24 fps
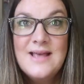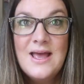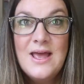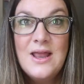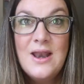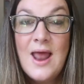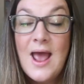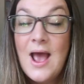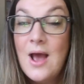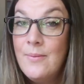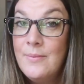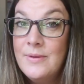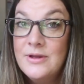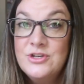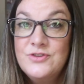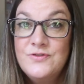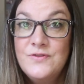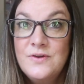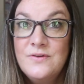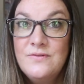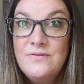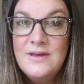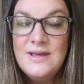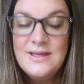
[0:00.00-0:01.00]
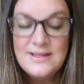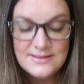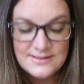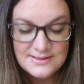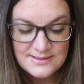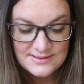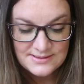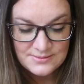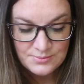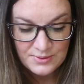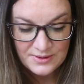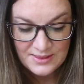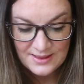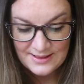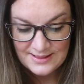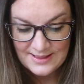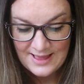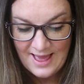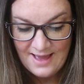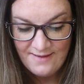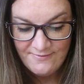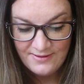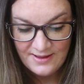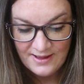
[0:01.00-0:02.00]
said, how much for vids? With a
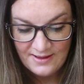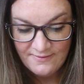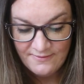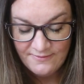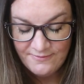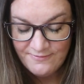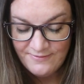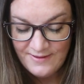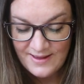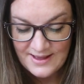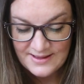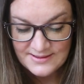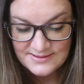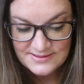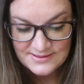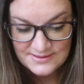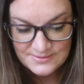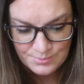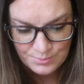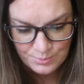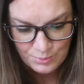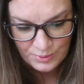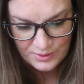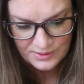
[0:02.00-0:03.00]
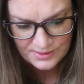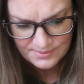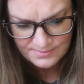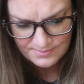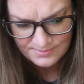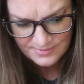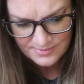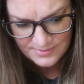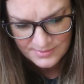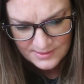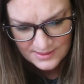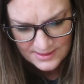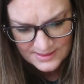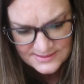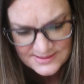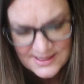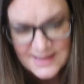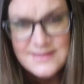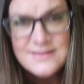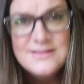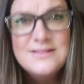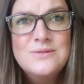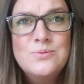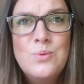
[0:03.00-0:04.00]
laughing face with, is
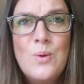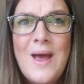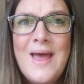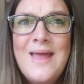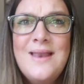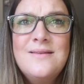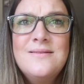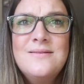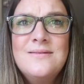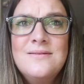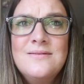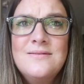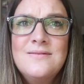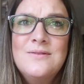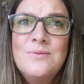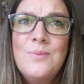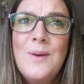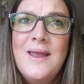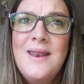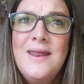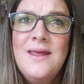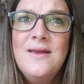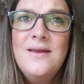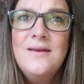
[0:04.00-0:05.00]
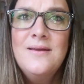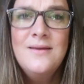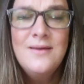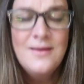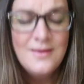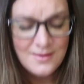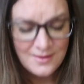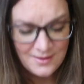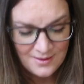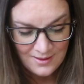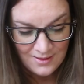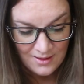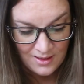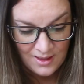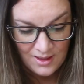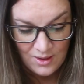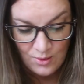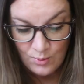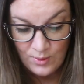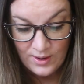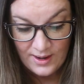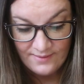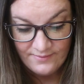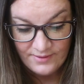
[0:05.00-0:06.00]
that sweat? Sweating?
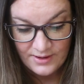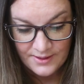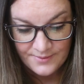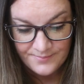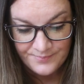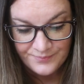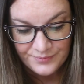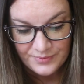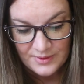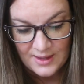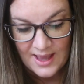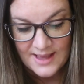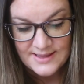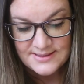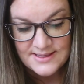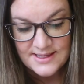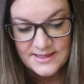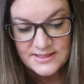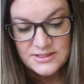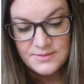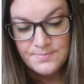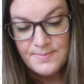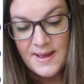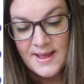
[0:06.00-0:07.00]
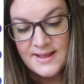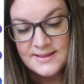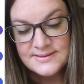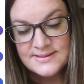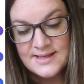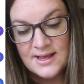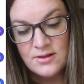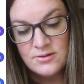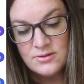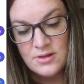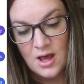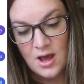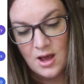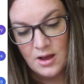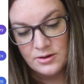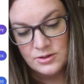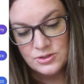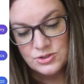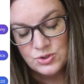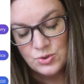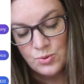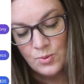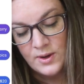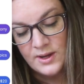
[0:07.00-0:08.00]
Whatever. I said, depends how
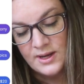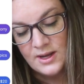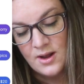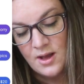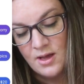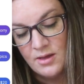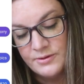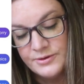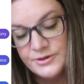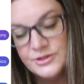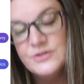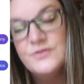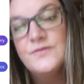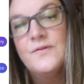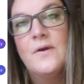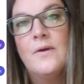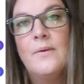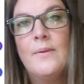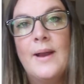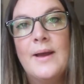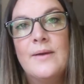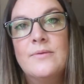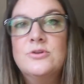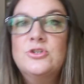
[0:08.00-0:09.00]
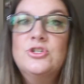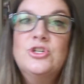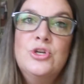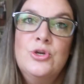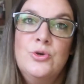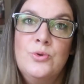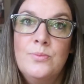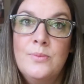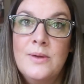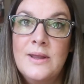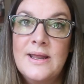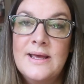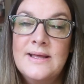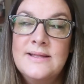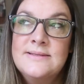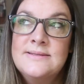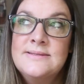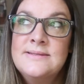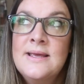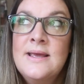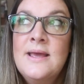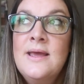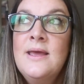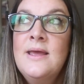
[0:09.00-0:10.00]
long. twenty dollars for around two
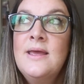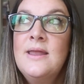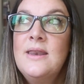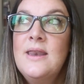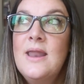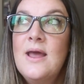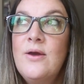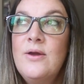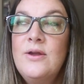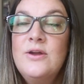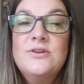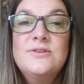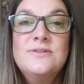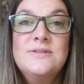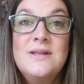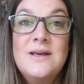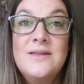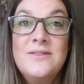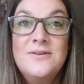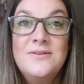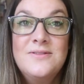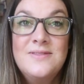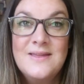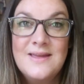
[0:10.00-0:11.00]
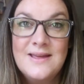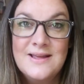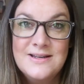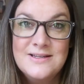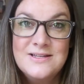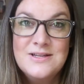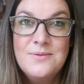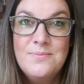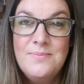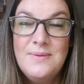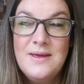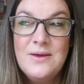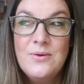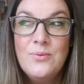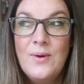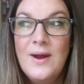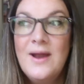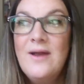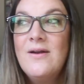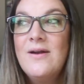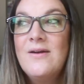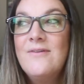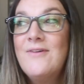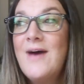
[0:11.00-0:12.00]
minutes. Now here's another thing to be
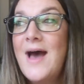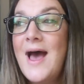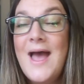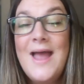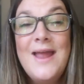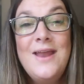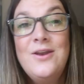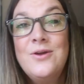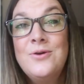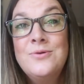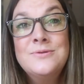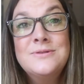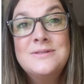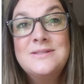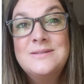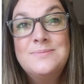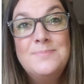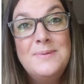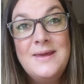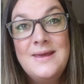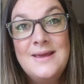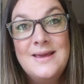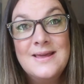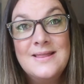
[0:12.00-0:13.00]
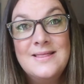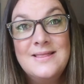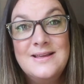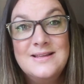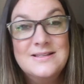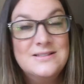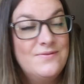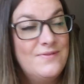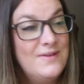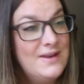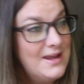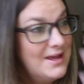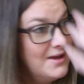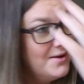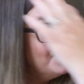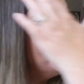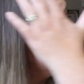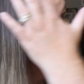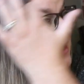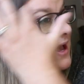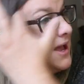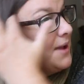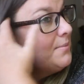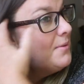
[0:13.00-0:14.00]
aware of. I don't speak in these
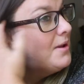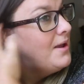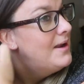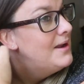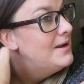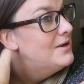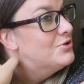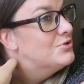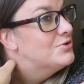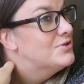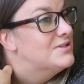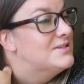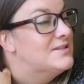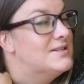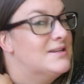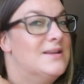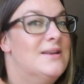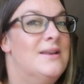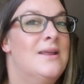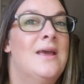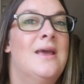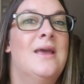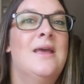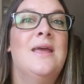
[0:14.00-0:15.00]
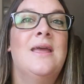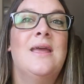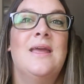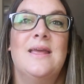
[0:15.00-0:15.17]
videos. I'm not interested